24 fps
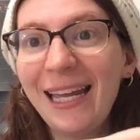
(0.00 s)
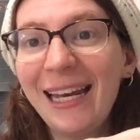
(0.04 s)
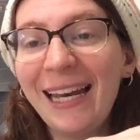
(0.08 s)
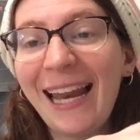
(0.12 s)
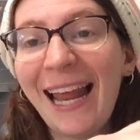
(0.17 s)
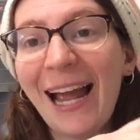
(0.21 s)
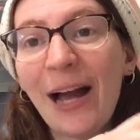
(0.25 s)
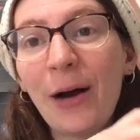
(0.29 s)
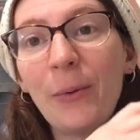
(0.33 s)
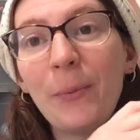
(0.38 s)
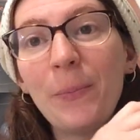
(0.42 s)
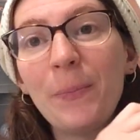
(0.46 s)

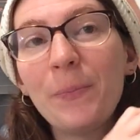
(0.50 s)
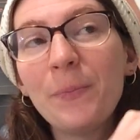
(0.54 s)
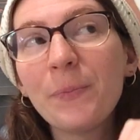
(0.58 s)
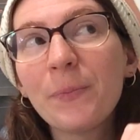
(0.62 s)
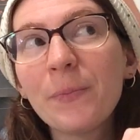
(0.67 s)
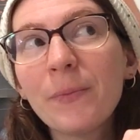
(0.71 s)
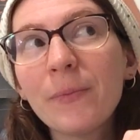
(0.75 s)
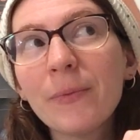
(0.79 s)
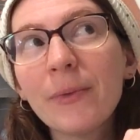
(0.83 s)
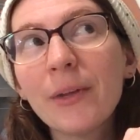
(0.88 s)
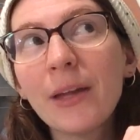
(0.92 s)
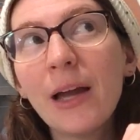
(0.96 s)
Now,
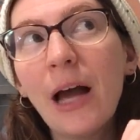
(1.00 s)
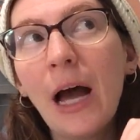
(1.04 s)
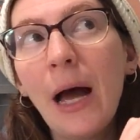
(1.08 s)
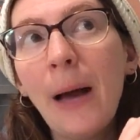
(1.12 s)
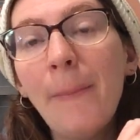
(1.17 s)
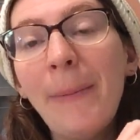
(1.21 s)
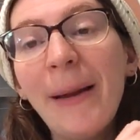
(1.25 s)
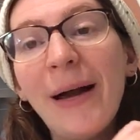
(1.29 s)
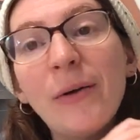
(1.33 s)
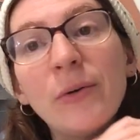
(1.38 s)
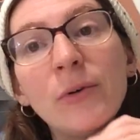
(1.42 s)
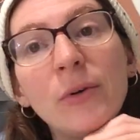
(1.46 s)

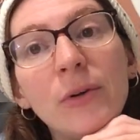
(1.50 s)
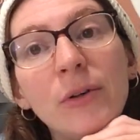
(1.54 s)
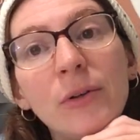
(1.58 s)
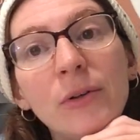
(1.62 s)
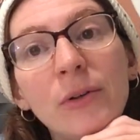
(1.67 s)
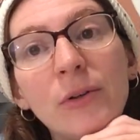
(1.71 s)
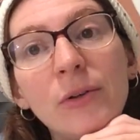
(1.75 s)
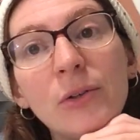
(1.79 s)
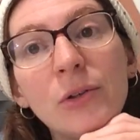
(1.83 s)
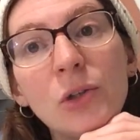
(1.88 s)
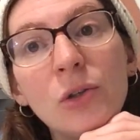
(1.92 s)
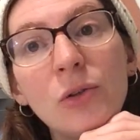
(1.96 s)
about
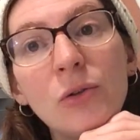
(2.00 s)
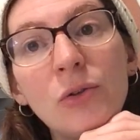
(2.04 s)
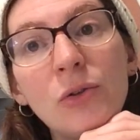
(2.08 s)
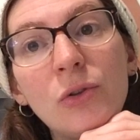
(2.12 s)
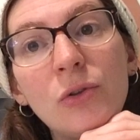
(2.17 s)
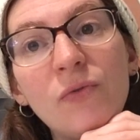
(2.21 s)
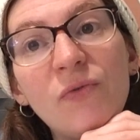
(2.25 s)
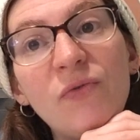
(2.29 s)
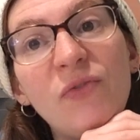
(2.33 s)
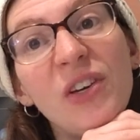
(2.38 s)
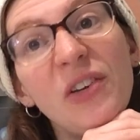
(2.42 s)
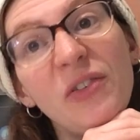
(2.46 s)

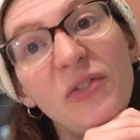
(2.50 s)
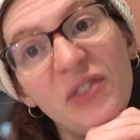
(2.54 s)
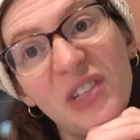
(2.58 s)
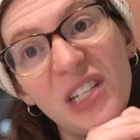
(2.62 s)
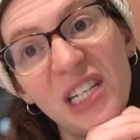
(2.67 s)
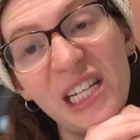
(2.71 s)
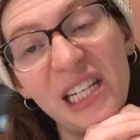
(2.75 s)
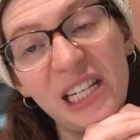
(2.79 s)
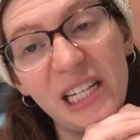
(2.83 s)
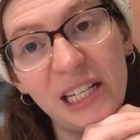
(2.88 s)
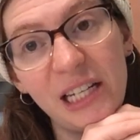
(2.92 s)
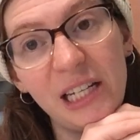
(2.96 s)

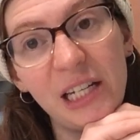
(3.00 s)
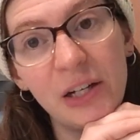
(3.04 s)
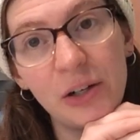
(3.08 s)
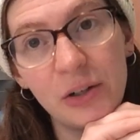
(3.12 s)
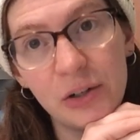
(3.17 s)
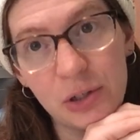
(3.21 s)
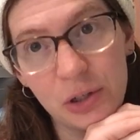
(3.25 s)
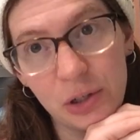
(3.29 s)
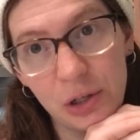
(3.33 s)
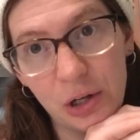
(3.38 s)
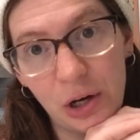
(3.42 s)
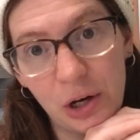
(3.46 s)
15
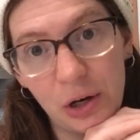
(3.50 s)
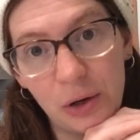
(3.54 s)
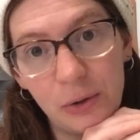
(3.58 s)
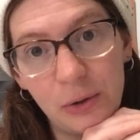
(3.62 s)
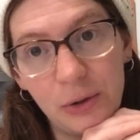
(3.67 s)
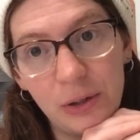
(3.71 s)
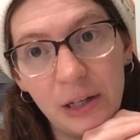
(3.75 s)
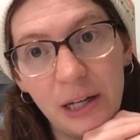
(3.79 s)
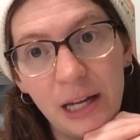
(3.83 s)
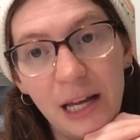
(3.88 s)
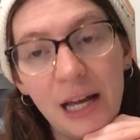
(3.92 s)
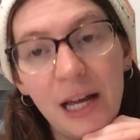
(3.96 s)
years
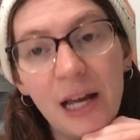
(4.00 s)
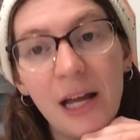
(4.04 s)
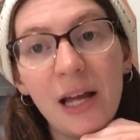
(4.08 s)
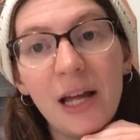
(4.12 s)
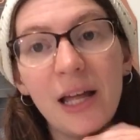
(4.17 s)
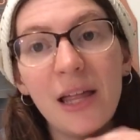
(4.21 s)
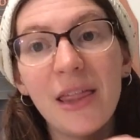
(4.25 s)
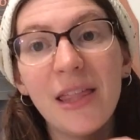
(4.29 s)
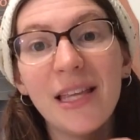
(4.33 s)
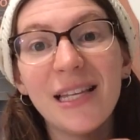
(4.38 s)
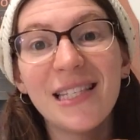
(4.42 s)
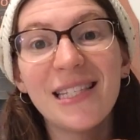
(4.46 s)
ago,
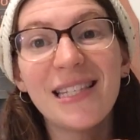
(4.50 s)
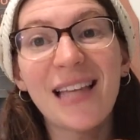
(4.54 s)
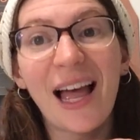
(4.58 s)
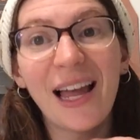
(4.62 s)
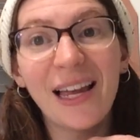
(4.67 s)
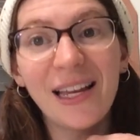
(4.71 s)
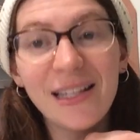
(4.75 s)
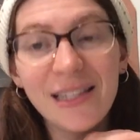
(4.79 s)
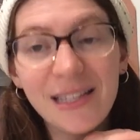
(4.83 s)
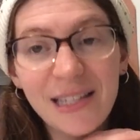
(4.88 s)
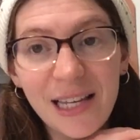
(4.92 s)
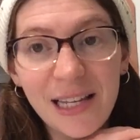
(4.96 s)
the
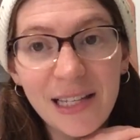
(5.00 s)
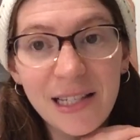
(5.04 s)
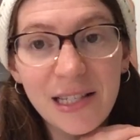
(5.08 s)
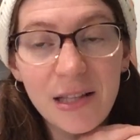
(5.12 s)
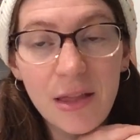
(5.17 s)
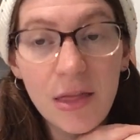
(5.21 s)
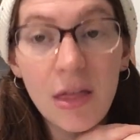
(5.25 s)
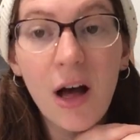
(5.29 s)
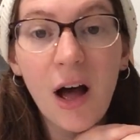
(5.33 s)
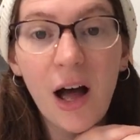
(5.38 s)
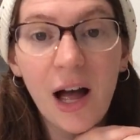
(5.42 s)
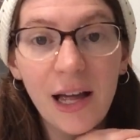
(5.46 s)
scientists
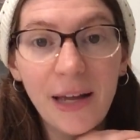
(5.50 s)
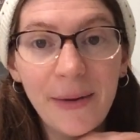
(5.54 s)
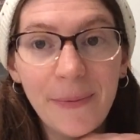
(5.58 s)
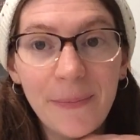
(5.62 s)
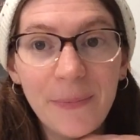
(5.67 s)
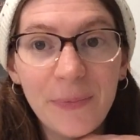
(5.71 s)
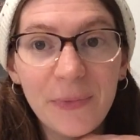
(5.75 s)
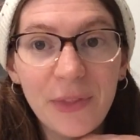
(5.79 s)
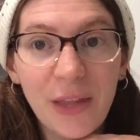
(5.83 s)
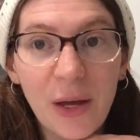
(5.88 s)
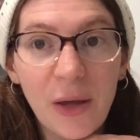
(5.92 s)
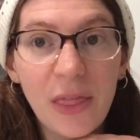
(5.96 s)
thought
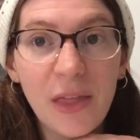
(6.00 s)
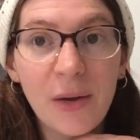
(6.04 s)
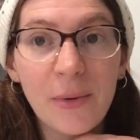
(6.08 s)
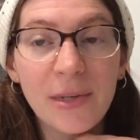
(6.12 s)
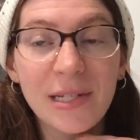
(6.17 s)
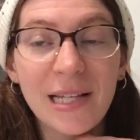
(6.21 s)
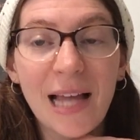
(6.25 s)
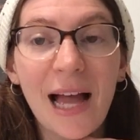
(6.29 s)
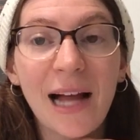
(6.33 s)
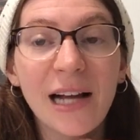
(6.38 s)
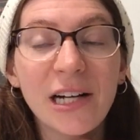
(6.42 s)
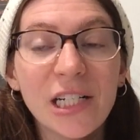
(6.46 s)
that there
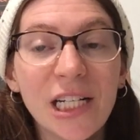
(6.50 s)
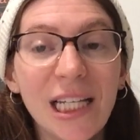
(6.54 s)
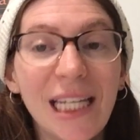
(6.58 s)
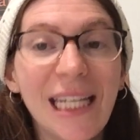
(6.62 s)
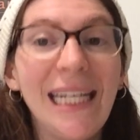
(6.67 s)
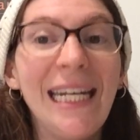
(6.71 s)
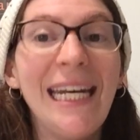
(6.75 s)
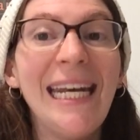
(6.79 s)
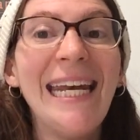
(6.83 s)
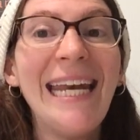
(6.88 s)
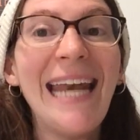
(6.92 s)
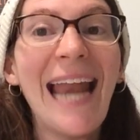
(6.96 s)
was actually
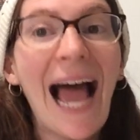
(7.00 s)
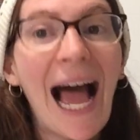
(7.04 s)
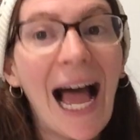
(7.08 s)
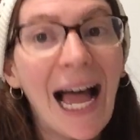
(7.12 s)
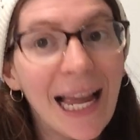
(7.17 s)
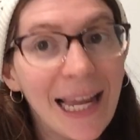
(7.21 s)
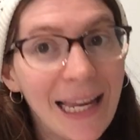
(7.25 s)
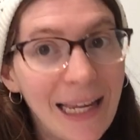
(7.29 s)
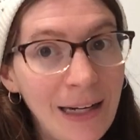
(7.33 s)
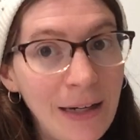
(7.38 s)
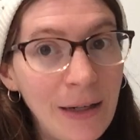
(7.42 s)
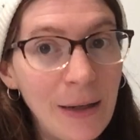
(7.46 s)

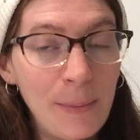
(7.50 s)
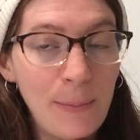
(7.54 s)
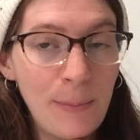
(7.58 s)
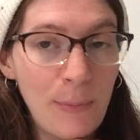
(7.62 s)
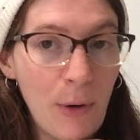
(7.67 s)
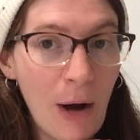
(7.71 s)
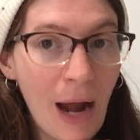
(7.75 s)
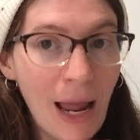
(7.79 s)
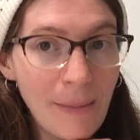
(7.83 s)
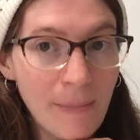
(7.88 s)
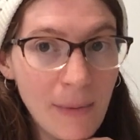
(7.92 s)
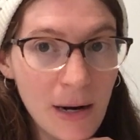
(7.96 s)
9
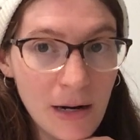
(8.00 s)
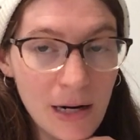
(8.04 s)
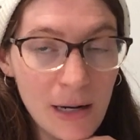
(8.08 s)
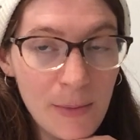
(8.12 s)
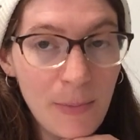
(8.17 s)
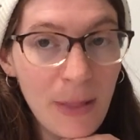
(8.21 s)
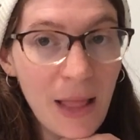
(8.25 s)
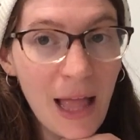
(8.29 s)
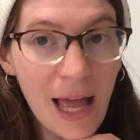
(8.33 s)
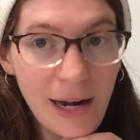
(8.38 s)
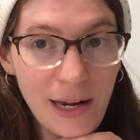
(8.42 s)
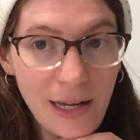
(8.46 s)
primary
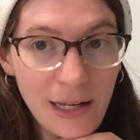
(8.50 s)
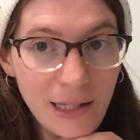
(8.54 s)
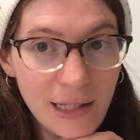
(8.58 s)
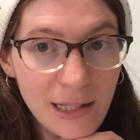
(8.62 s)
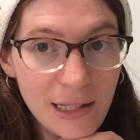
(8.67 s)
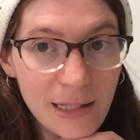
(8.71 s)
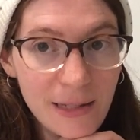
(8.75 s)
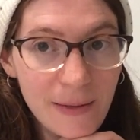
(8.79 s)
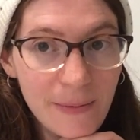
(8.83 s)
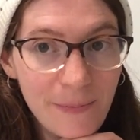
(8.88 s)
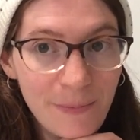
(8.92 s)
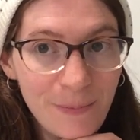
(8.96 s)

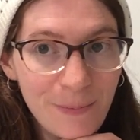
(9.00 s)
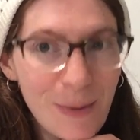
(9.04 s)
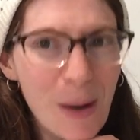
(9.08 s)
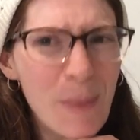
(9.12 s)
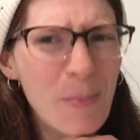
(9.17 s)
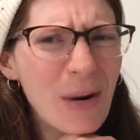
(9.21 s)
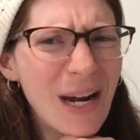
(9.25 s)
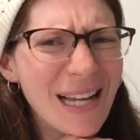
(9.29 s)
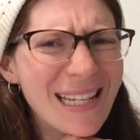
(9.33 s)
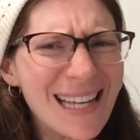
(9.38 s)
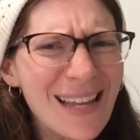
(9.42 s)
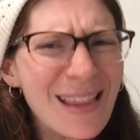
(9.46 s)
planets.
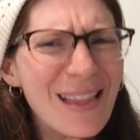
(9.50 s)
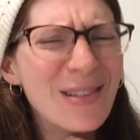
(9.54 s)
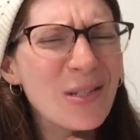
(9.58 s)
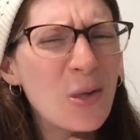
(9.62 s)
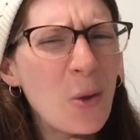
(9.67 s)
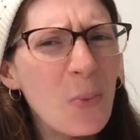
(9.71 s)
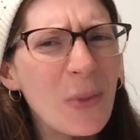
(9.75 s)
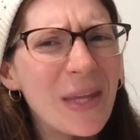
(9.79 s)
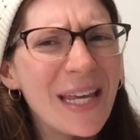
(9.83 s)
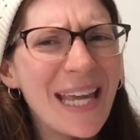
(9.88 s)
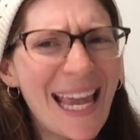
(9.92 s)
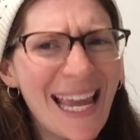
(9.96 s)
Remember I said there's
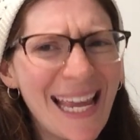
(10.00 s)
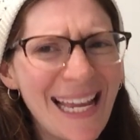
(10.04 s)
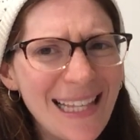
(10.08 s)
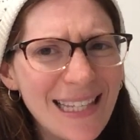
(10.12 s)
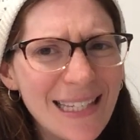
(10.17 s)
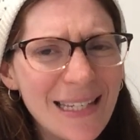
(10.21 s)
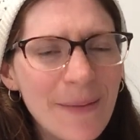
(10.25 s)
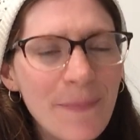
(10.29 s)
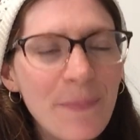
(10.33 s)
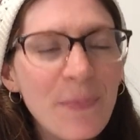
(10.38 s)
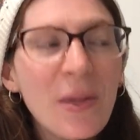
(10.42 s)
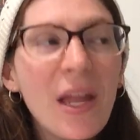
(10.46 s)
only
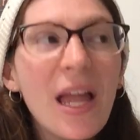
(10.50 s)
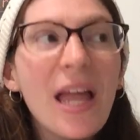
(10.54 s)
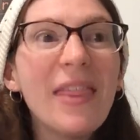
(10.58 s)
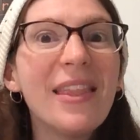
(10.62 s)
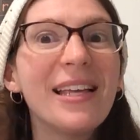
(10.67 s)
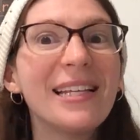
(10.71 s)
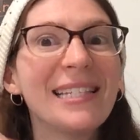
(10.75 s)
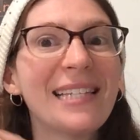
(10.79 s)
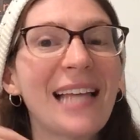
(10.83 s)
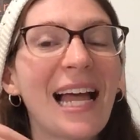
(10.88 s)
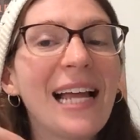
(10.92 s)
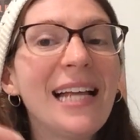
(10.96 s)
8?
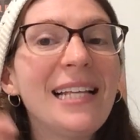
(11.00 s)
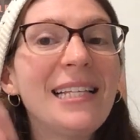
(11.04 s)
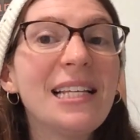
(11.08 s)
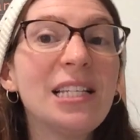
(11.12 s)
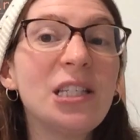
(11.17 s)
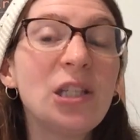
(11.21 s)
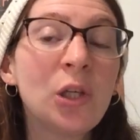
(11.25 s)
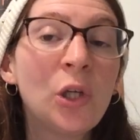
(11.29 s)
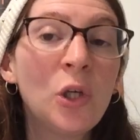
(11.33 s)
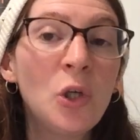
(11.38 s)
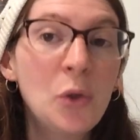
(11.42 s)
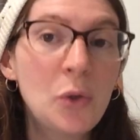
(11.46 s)
The
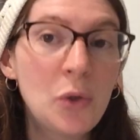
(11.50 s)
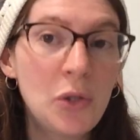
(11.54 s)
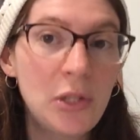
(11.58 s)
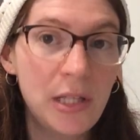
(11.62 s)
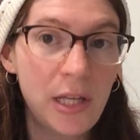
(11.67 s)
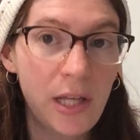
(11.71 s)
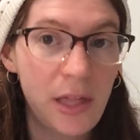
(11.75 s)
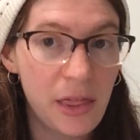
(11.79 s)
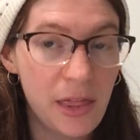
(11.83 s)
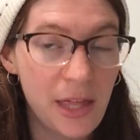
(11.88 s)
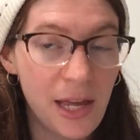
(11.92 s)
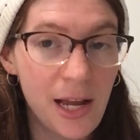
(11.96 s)
scientists used
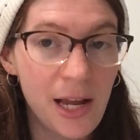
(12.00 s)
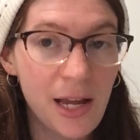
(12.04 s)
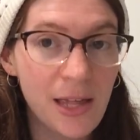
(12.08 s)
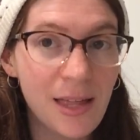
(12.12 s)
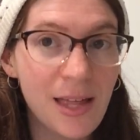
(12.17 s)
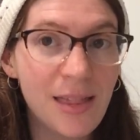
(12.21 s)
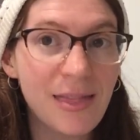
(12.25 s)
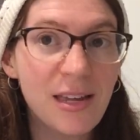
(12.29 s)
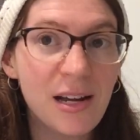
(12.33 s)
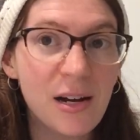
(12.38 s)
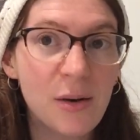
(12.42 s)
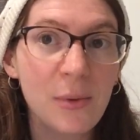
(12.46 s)
to think
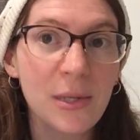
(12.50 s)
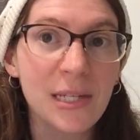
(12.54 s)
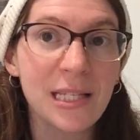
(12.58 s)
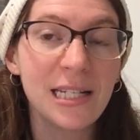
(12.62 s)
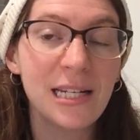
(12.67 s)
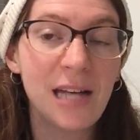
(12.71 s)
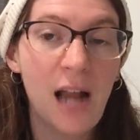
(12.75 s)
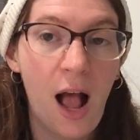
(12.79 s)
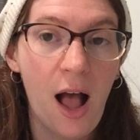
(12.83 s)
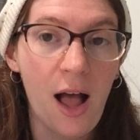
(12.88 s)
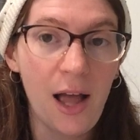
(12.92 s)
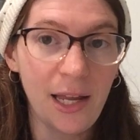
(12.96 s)
that there was
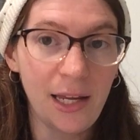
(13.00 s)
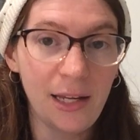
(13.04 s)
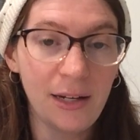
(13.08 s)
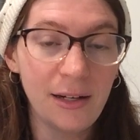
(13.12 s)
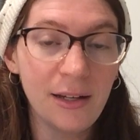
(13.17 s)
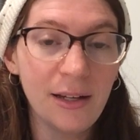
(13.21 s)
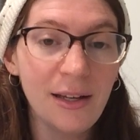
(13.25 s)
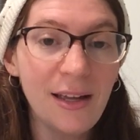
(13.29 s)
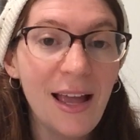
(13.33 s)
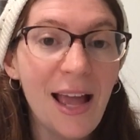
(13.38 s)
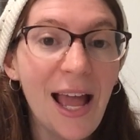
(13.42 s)
9.